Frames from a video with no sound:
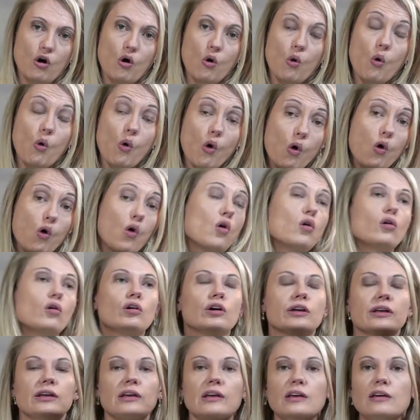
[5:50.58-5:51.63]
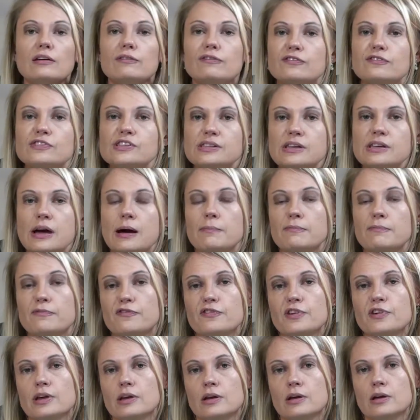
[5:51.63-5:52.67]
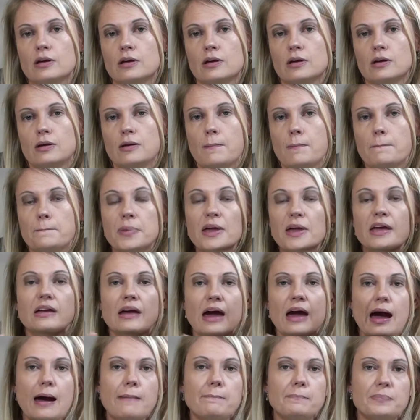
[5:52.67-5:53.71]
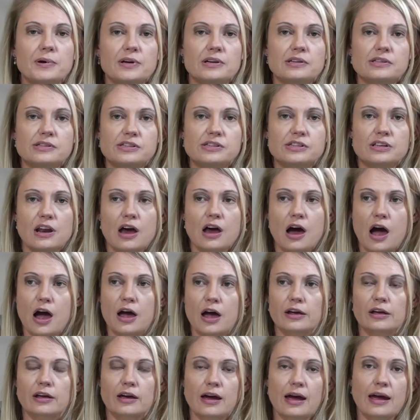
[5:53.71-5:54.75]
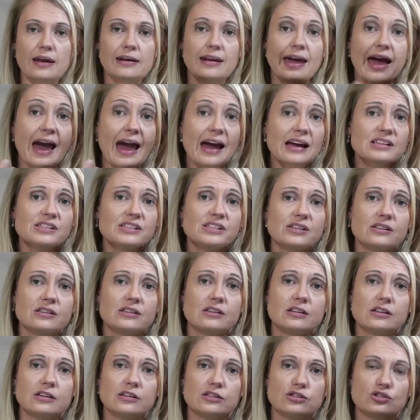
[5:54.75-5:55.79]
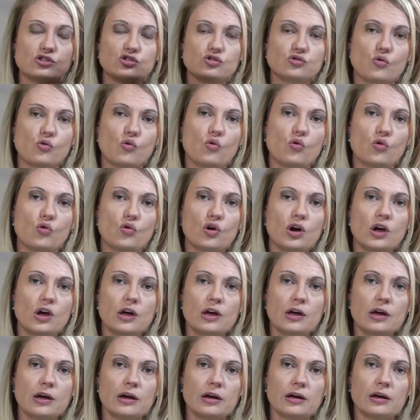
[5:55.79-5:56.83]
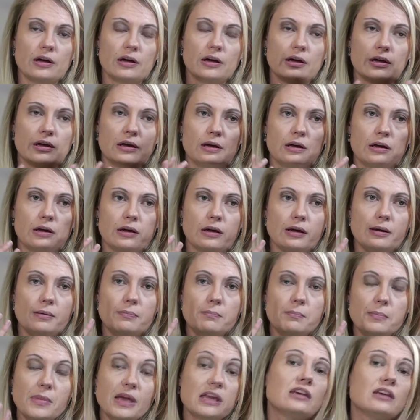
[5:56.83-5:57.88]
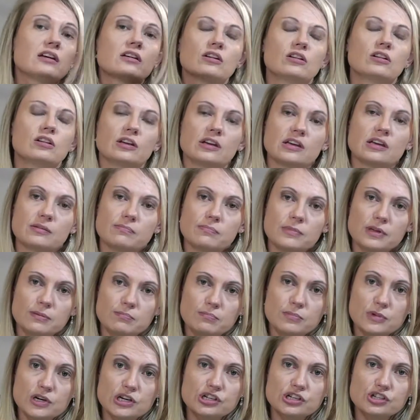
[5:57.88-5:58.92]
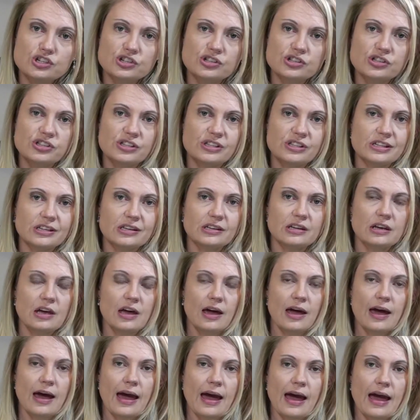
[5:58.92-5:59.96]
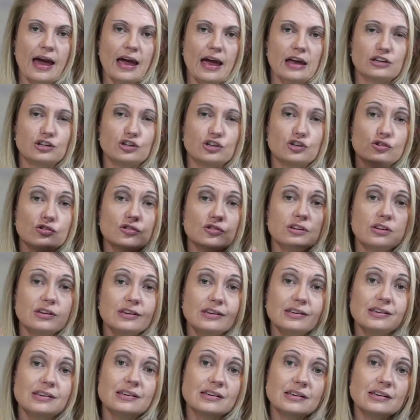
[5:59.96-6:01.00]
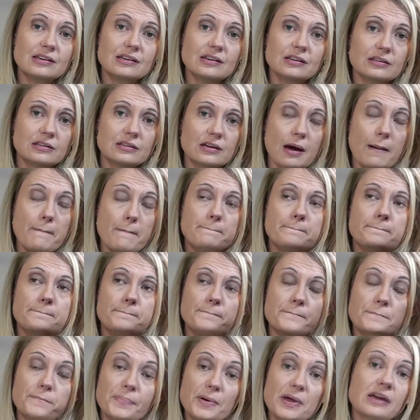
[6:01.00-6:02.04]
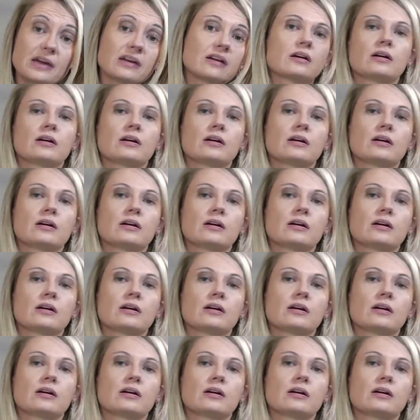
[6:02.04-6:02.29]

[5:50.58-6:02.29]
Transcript: Or if something big happens like an accident or a medical emergency and you need a big